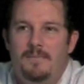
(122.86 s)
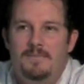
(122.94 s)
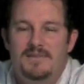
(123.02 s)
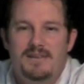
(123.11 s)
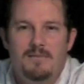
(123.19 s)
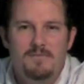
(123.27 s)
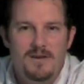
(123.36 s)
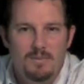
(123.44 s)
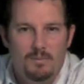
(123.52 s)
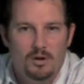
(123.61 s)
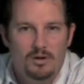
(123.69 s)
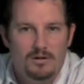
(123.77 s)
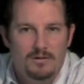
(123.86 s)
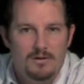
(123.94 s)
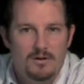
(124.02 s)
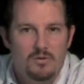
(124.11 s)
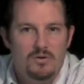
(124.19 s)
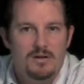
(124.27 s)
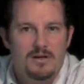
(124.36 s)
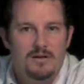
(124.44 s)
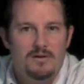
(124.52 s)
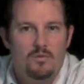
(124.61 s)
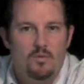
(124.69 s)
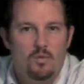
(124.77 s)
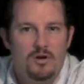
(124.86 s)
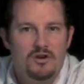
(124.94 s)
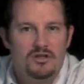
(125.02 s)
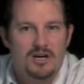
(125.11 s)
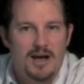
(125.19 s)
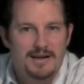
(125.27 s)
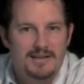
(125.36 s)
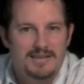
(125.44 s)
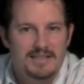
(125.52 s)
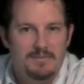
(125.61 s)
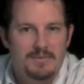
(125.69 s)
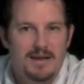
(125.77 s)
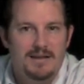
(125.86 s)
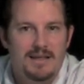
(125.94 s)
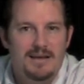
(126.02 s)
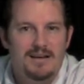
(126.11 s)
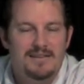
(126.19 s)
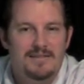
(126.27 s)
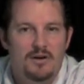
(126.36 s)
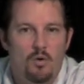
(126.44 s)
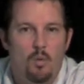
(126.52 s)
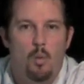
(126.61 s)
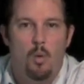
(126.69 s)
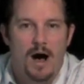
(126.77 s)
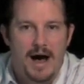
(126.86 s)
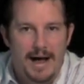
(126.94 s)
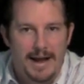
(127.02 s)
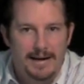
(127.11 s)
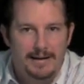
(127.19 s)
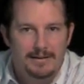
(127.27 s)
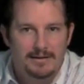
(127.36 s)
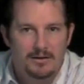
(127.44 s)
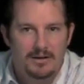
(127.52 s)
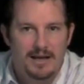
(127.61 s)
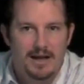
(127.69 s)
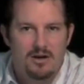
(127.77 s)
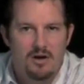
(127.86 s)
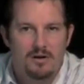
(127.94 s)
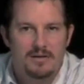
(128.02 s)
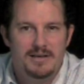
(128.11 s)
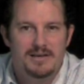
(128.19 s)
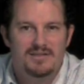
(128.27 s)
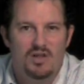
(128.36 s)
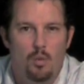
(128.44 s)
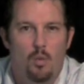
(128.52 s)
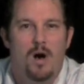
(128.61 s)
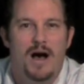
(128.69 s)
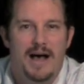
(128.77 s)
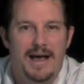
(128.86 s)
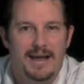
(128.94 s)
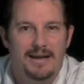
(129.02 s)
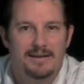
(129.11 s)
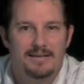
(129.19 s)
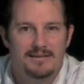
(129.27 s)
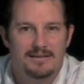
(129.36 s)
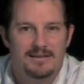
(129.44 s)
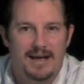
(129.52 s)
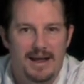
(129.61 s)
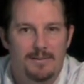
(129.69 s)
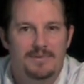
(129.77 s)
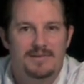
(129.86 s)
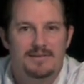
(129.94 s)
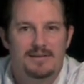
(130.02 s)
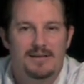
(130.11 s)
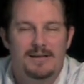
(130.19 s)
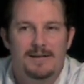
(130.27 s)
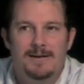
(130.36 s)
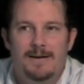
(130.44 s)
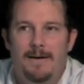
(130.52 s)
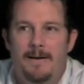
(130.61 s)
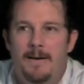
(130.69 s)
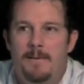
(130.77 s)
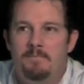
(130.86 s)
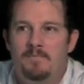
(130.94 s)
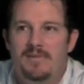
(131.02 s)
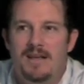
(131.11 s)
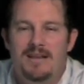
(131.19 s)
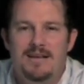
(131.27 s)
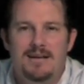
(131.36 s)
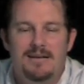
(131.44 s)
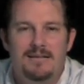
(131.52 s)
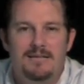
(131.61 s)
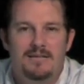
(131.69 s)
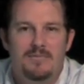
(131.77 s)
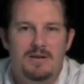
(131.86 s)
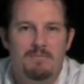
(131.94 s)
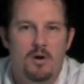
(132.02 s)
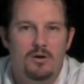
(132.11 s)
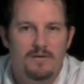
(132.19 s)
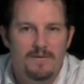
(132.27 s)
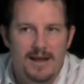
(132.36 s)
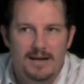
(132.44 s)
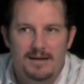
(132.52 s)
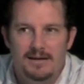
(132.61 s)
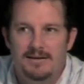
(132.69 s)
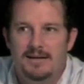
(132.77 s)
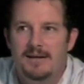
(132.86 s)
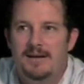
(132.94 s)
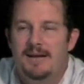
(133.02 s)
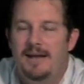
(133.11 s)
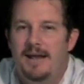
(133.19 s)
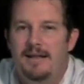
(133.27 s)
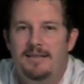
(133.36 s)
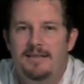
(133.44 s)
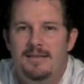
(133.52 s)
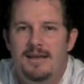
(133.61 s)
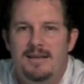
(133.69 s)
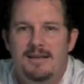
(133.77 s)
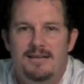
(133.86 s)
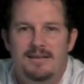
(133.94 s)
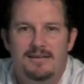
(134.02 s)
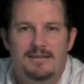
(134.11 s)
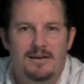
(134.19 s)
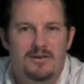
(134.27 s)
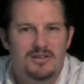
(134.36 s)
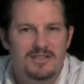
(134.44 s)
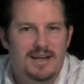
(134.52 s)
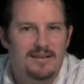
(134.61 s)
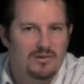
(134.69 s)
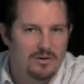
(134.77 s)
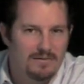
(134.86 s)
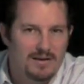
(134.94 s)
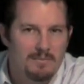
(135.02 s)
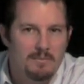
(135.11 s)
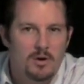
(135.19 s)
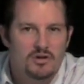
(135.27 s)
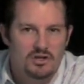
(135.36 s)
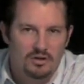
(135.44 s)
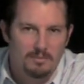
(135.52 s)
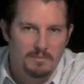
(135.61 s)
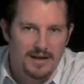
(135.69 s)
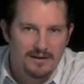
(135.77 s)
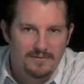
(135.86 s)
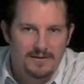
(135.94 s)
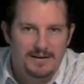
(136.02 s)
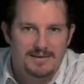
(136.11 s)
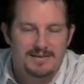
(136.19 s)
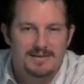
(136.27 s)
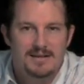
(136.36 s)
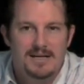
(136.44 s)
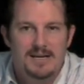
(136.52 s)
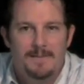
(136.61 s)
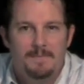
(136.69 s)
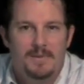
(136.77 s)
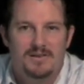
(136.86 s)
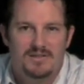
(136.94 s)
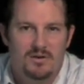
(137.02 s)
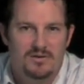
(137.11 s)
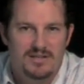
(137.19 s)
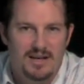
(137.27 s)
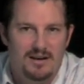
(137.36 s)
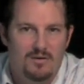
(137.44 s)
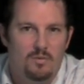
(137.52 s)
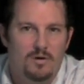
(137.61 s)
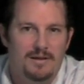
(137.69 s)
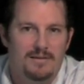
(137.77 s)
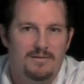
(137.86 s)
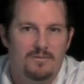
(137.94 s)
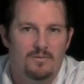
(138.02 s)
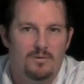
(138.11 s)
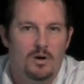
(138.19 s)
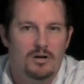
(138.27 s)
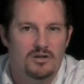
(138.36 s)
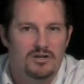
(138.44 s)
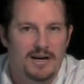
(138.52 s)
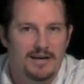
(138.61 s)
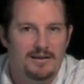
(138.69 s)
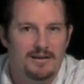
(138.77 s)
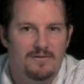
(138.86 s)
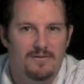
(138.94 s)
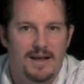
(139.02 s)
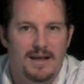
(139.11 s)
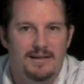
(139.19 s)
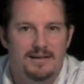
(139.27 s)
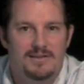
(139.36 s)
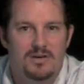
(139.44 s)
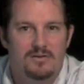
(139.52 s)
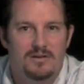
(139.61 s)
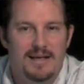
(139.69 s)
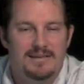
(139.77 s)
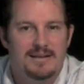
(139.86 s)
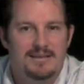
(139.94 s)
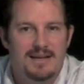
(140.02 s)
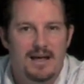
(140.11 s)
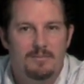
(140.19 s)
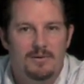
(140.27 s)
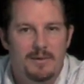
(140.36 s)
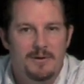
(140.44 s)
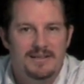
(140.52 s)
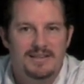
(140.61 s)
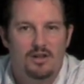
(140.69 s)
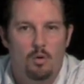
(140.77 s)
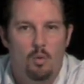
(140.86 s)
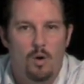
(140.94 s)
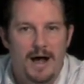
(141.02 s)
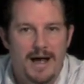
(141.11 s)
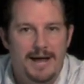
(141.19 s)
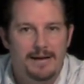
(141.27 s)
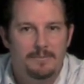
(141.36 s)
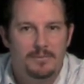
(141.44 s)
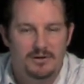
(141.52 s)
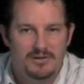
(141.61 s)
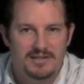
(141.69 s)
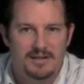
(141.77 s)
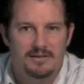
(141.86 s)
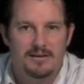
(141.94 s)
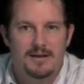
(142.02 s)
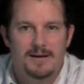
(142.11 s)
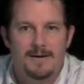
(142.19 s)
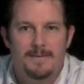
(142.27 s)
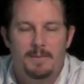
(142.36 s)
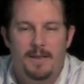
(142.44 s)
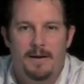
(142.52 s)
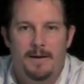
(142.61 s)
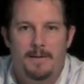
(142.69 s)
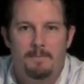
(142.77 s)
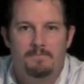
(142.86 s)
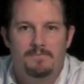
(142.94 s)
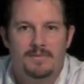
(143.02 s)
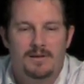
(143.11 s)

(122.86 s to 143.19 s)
Some people, when you're talking to them, they need to know why. Okay, I call these the why types. They need to be motivated, and they need to understand sort of the emotional benefits associated with what you're trying to convey. And so, as an example, I might tell a why person, you